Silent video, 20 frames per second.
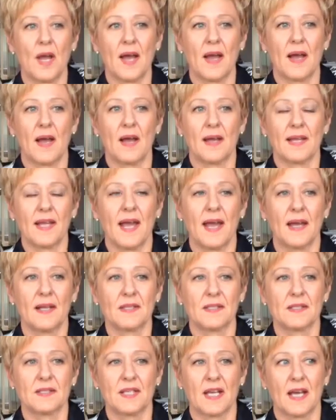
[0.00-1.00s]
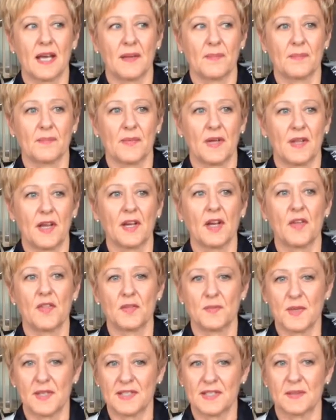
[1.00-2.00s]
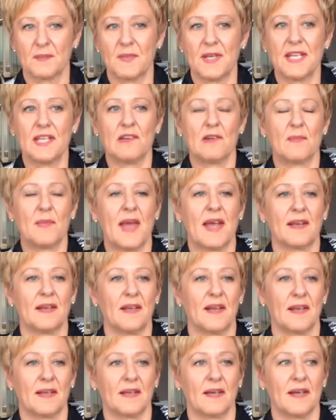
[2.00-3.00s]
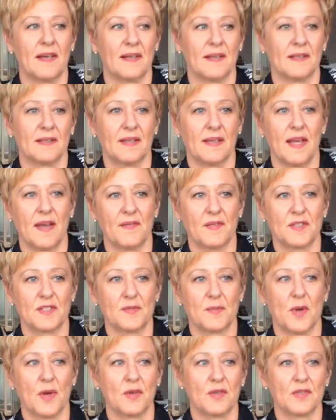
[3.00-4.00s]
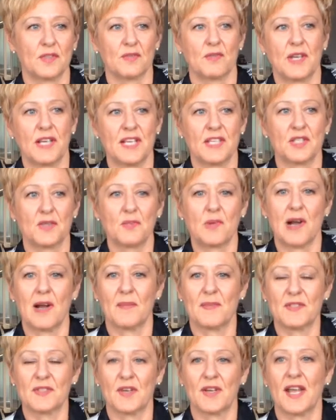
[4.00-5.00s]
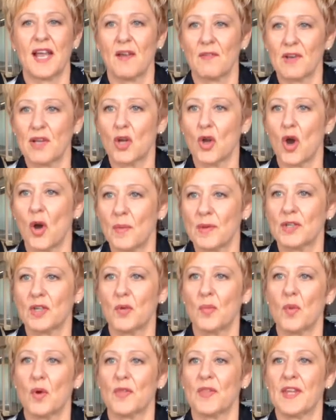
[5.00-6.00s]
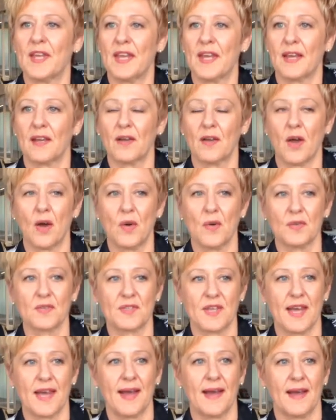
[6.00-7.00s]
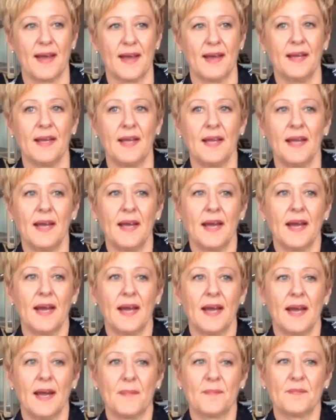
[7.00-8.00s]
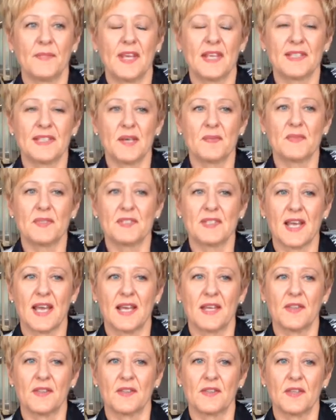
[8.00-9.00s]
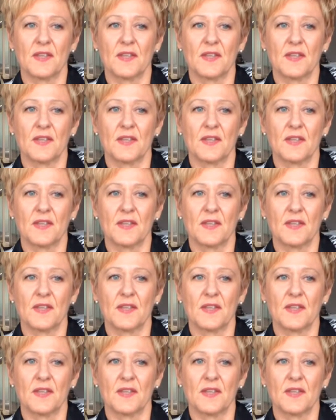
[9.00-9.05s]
I can't... I know there's been some media about it, and I haven't spoken directly to Primary, so I can't really comment on what their goals are, except to say